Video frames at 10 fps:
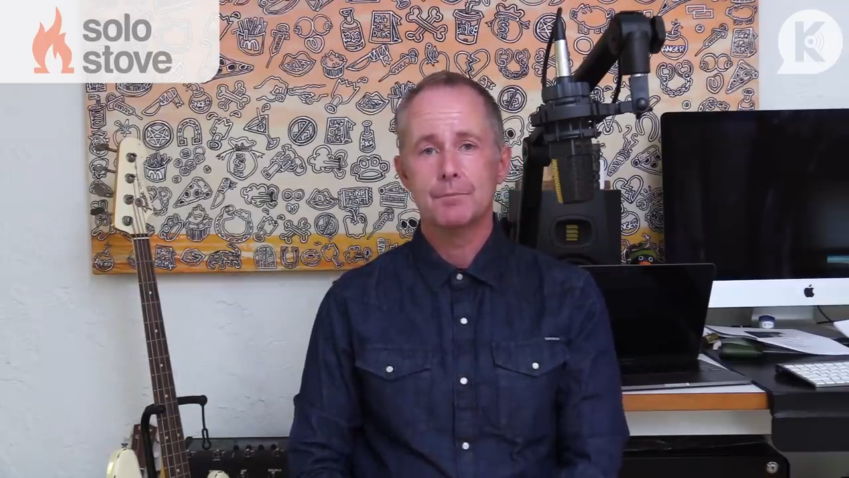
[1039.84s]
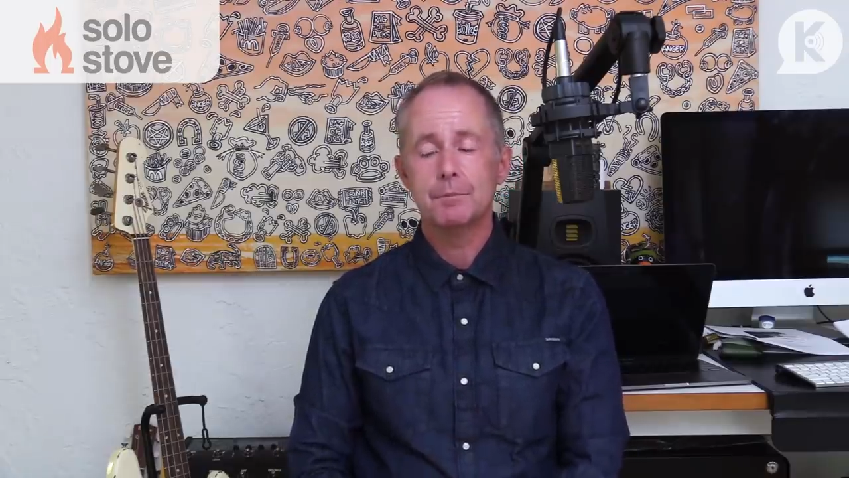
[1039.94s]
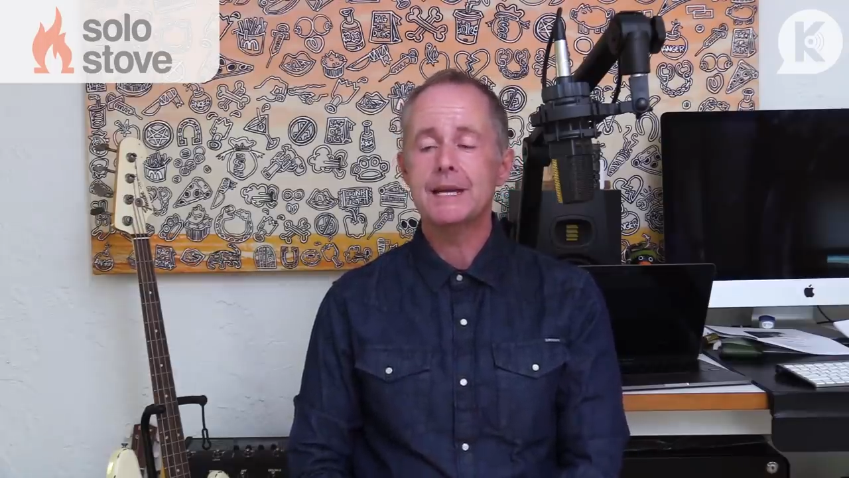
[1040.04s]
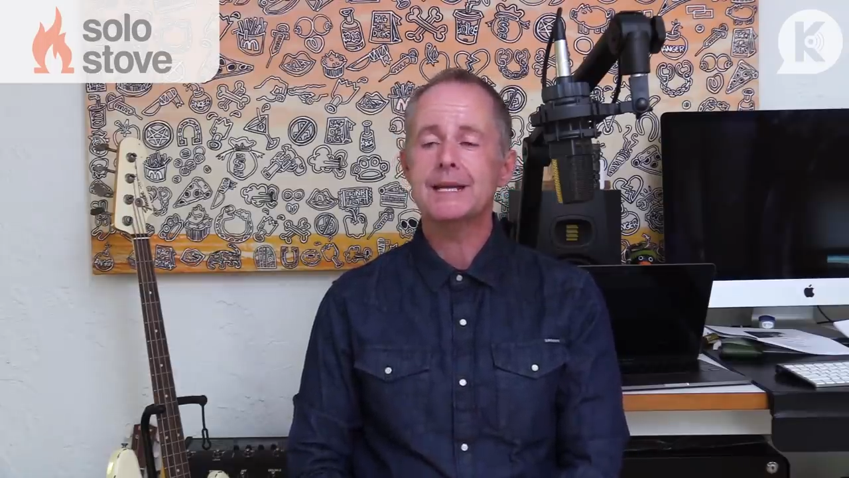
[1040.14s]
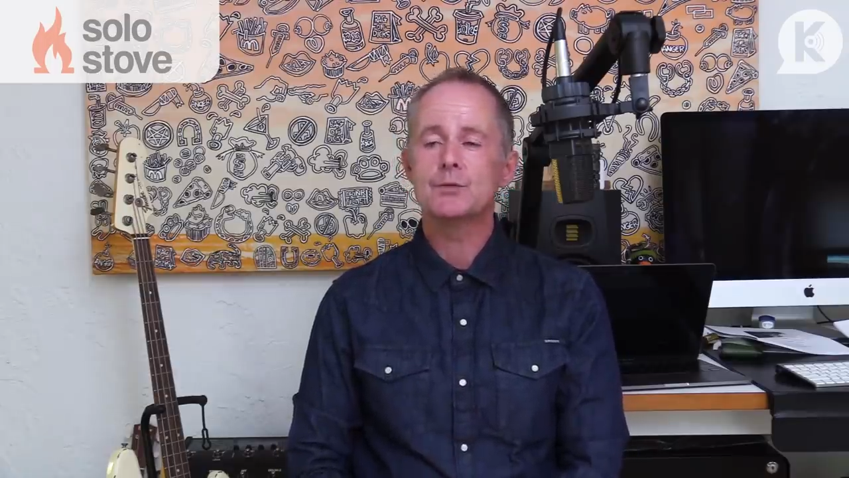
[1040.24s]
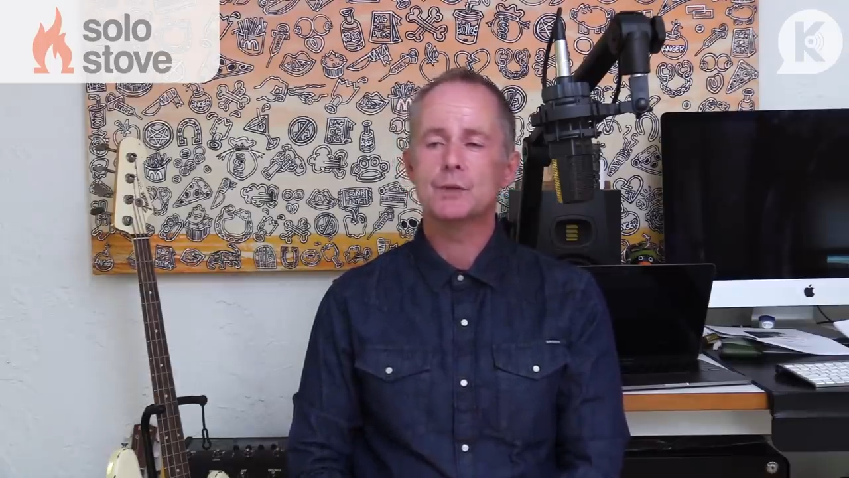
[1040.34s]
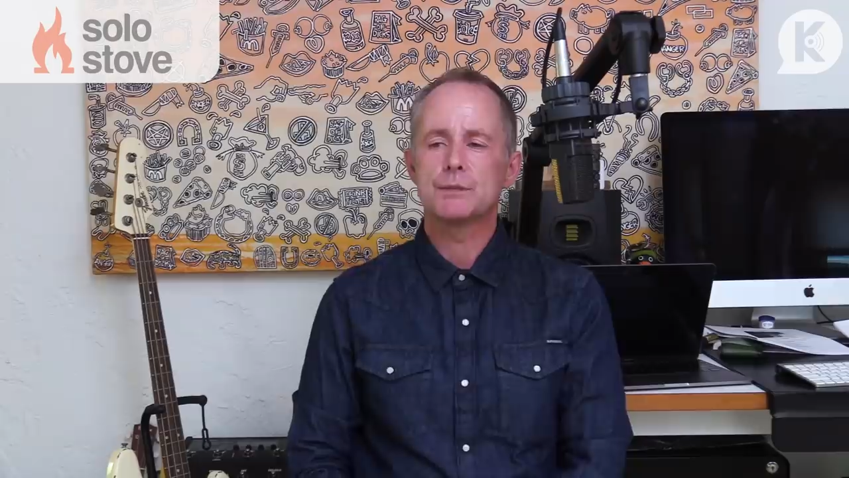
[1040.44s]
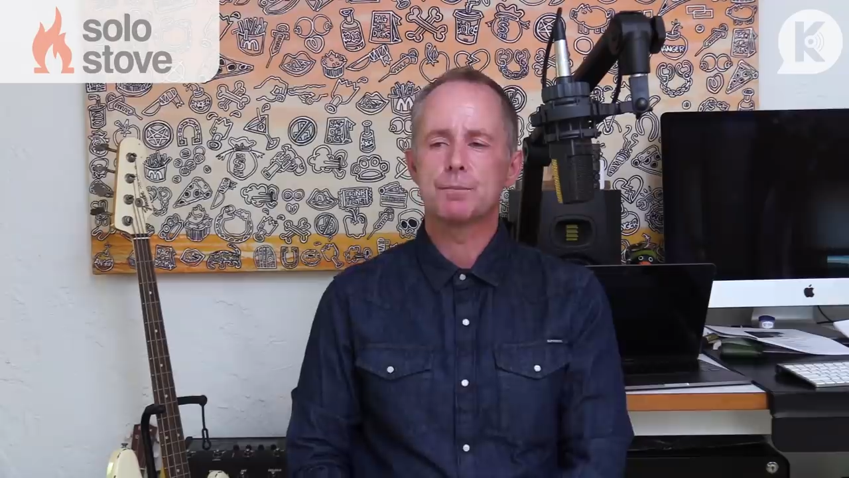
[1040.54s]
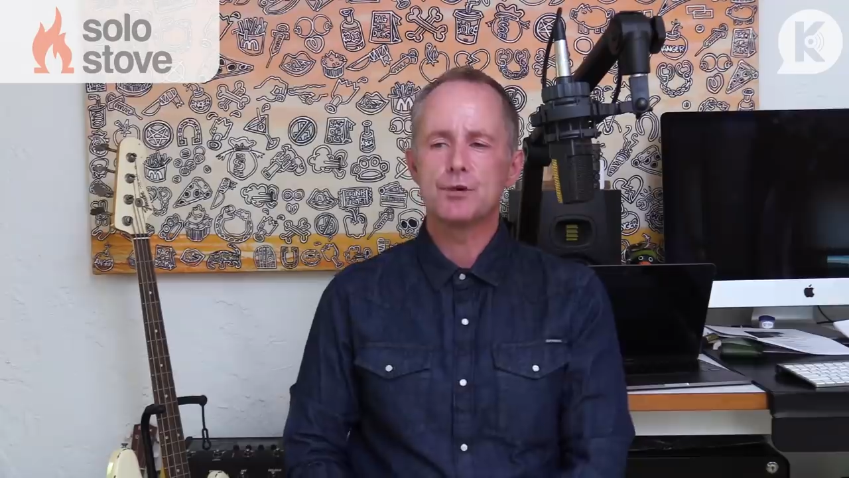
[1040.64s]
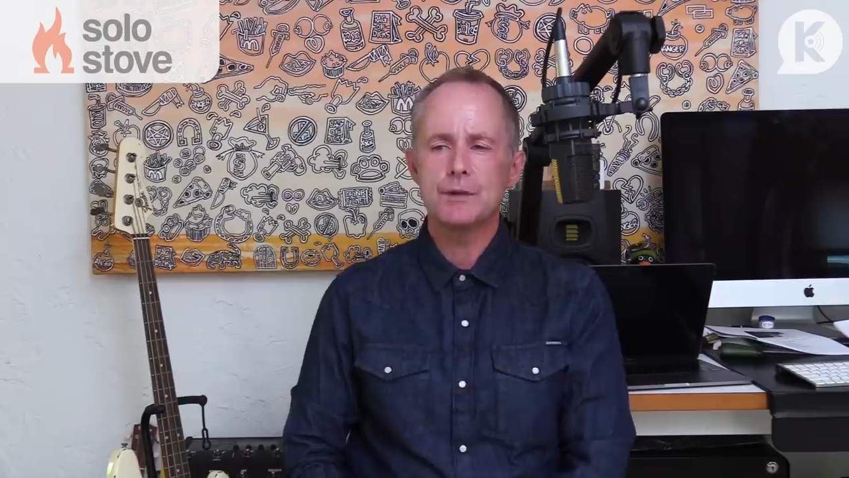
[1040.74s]
Made
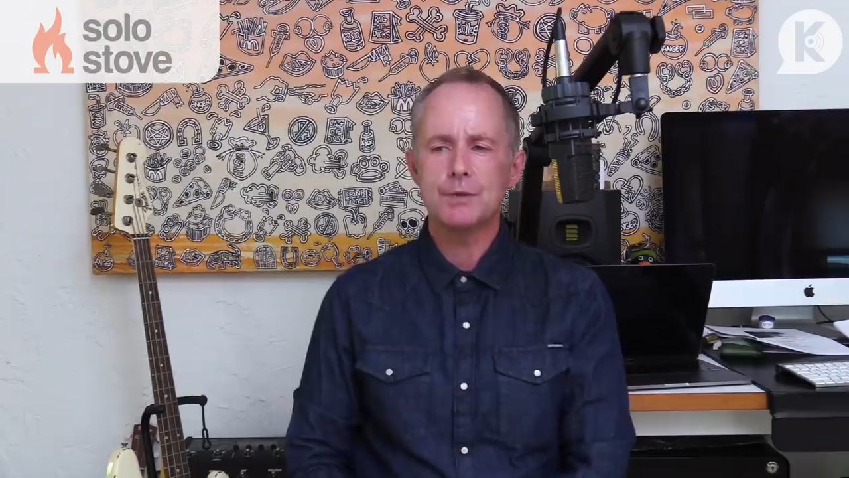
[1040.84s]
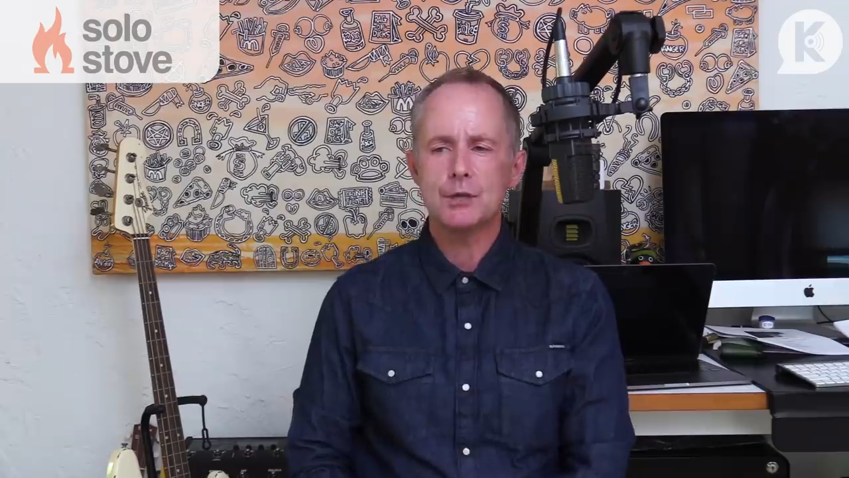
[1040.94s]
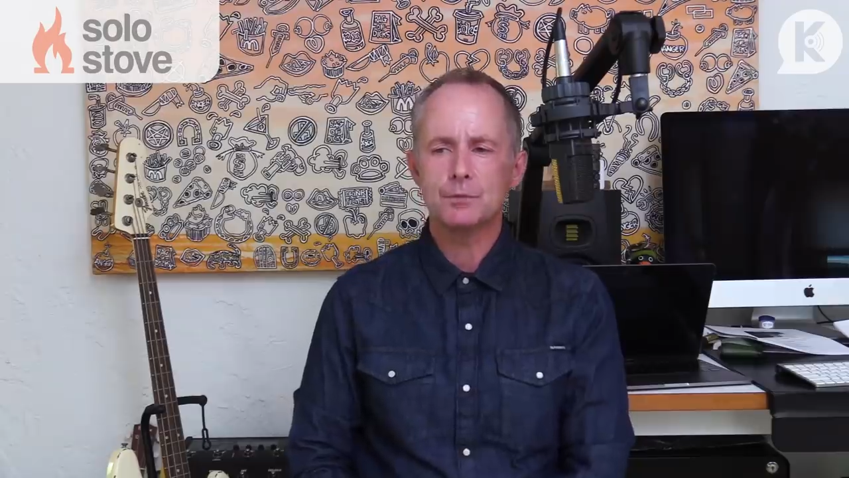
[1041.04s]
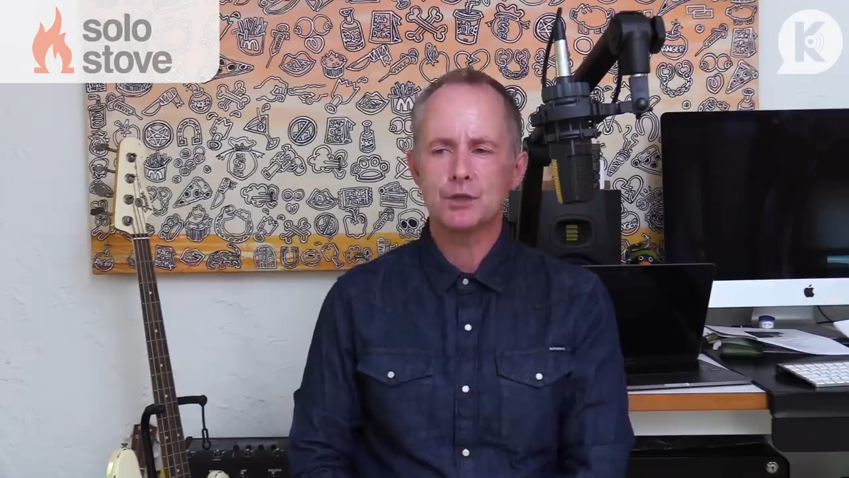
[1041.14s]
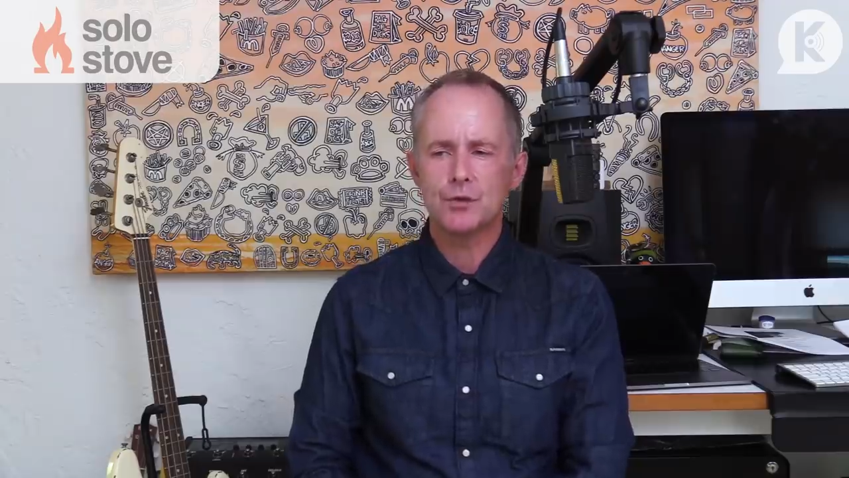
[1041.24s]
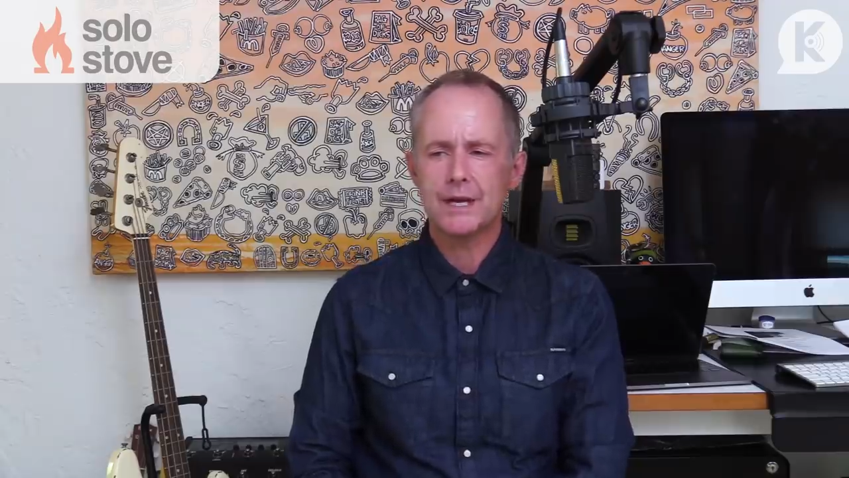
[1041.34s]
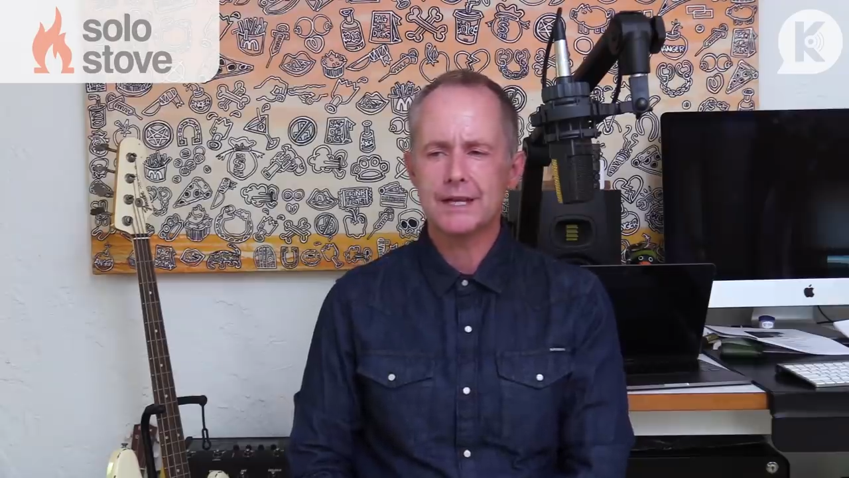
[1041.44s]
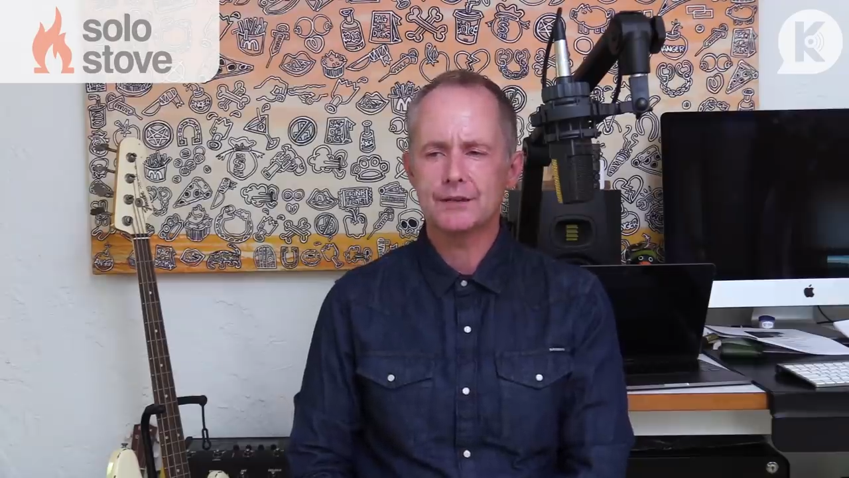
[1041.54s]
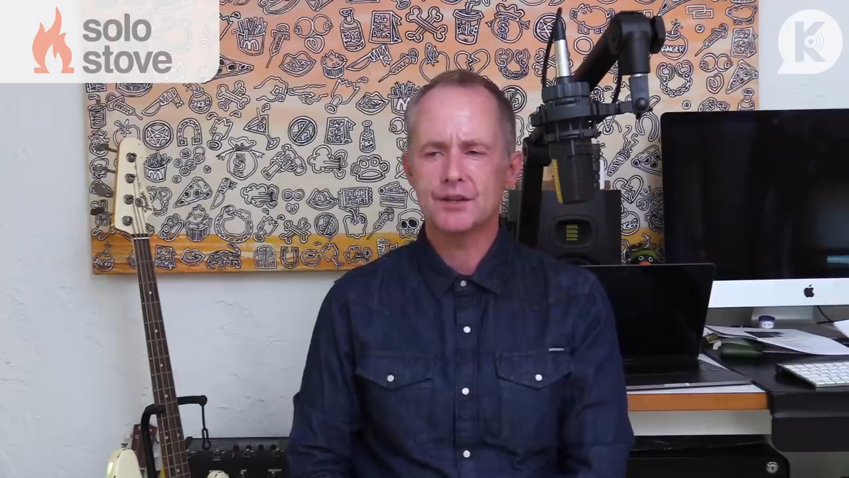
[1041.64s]
with premium grade